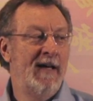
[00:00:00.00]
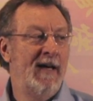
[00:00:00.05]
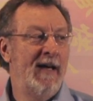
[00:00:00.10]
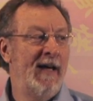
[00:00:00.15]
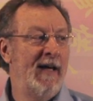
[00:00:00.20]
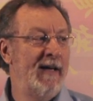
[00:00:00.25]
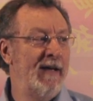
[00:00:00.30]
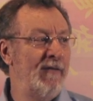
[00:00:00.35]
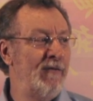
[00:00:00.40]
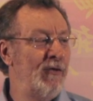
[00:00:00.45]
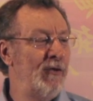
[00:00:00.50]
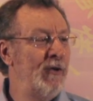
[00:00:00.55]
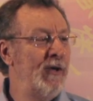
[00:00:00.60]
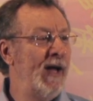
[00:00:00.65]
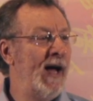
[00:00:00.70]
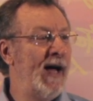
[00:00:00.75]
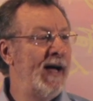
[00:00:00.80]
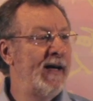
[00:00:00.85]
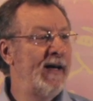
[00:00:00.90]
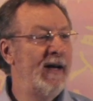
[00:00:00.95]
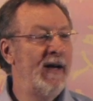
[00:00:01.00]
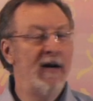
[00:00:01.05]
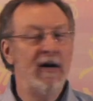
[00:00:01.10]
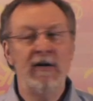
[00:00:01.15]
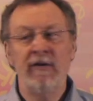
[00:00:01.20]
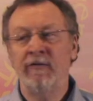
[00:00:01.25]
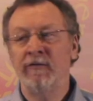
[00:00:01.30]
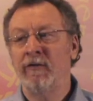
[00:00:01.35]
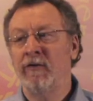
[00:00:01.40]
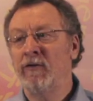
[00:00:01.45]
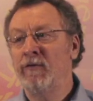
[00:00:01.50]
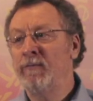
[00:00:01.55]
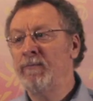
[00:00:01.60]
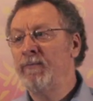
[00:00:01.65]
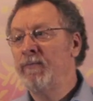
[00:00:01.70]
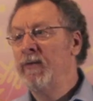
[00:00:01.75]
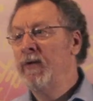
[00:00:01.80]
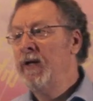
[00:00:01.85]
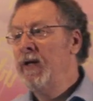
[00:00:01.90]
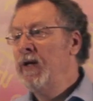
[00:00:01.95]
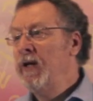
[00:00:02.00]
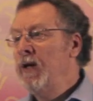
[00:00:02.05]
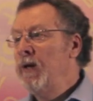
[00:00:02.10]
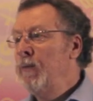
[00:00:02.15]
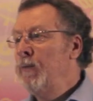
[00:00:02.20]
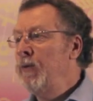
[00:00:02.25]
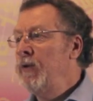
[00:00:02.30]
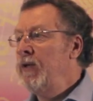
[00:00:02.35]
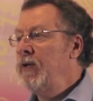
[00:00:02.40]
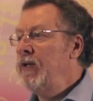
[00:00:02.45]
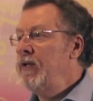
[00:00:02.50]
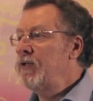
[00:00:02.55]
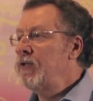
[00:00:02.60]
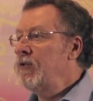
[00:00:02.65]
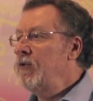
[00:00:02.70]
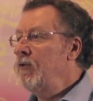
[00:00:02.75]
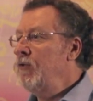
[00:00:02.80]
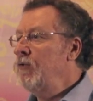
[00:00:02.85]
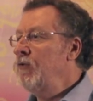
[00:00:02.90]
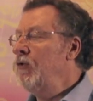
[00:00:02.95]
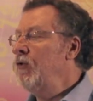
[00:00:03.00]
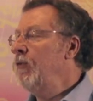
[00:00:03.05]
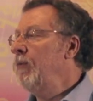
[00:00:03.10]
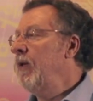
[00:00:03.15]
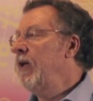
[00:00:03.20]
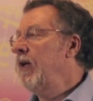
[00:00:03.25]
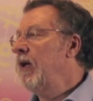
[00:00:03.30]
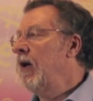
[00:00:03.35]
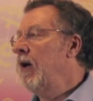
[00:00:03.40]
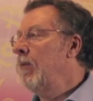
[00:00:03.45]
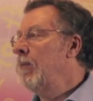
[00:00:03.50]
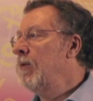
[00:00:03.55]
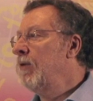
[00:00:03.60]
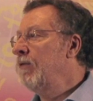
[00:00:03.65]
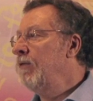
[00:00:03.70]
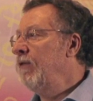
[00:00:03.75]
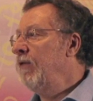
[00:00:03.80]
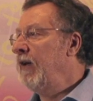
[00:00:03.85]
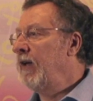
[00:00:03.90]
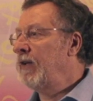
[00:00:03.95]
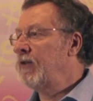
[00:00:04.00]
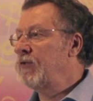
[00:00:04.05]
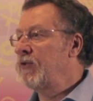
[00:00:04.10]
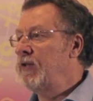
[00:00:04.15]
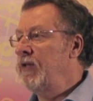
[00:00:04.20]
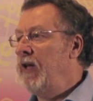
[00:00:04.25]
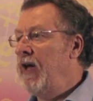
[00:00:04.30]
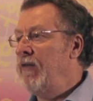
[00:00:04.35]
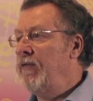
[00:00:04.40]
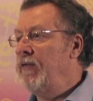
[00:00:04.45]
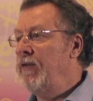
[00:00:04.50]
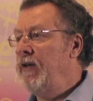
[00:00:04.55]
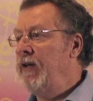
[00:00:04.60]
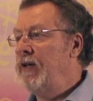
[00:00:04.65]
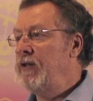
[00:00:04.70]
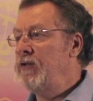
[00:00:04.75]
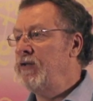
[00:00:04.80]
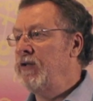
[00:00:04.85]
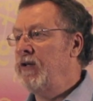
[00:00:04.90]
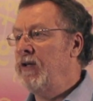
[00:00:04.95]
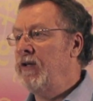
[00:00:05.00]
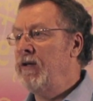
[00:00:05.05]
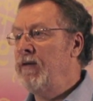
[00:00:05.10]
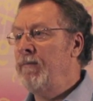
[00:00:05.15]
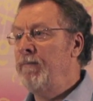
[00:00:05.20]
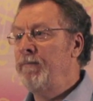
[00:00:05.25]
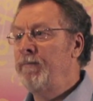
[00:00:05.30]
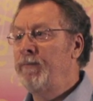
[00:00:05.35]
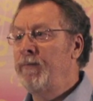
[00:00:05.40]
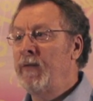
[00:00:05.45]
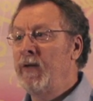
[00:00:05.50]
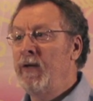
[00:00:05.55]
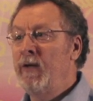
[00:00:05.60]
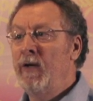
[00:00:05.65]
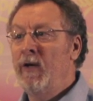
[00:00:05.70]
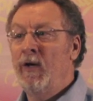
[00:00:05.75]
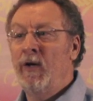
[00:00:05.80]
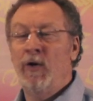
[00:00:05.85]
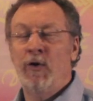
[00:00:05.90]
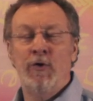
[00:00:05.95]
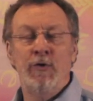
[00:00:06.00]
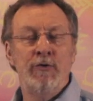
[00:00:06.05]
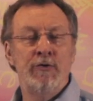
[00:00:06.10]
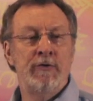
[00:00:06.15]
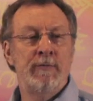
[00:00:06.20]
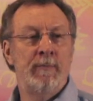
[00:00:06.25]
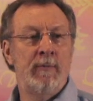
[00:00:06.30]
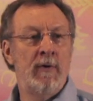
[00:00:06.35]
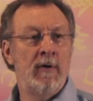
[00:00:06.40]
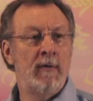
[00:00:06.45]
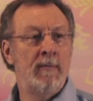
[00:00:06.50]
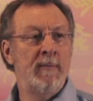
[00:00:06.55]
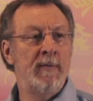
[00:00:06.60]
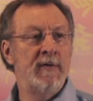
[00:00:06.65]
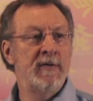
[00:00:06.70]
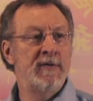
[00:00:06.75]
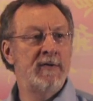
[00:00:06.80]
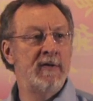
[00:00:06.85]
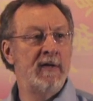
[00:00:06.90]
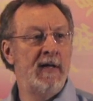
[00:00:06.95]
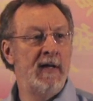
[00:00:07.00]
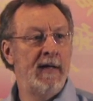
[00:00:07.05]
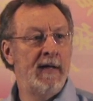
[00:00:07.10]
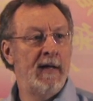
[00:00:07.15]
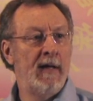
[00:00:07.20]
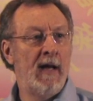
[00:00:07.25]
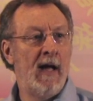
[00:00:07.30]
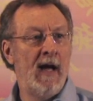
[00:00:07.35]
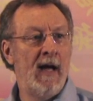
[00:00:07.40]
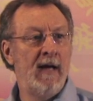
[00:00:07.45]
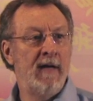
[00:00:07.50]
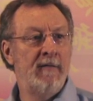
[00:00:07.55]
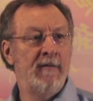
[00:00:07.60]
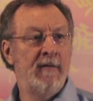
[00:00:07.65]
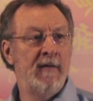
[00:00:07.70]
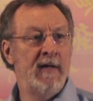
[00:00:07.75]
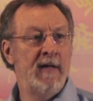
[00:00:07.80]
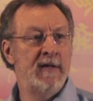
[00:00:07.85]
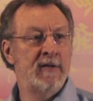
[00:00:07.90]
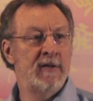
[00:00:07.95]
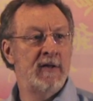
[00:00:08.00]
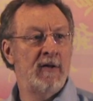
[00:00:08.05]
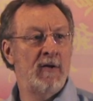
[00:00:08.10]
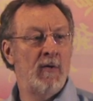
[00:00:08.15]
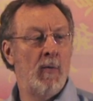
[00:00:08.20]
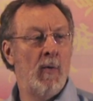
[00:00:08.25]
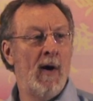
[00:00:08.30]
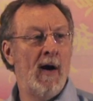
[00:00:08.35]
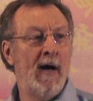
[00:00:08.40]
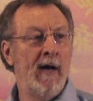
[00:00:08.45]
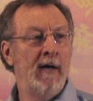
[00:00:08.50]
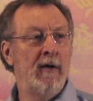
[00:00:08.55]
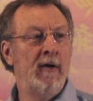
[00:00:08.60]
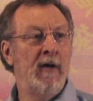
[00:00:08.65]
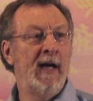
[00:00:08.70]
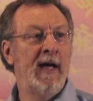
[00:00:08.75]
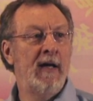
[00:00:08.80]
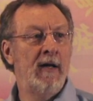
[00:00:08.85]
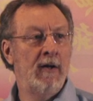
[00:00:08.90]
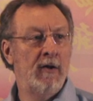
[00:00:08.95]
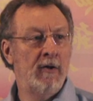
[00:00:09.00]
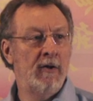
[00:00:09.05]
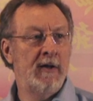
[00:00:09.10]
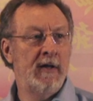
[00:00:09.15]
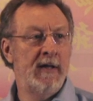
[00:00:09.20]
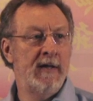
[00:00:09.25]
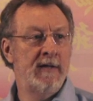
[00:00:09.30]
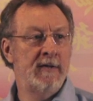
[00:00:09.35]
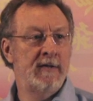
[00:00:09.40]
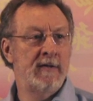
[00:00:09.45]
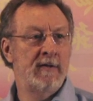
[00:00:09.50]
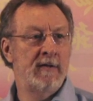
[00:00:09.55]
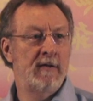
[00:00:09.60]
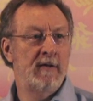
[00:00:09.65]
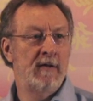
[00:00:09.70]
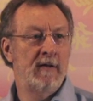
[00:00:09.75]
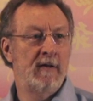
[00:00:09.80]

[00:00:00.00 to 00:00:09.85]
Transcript: And if you're not careful, pretty soon you become a fixed definition whose purpose in life is acquiring cookies.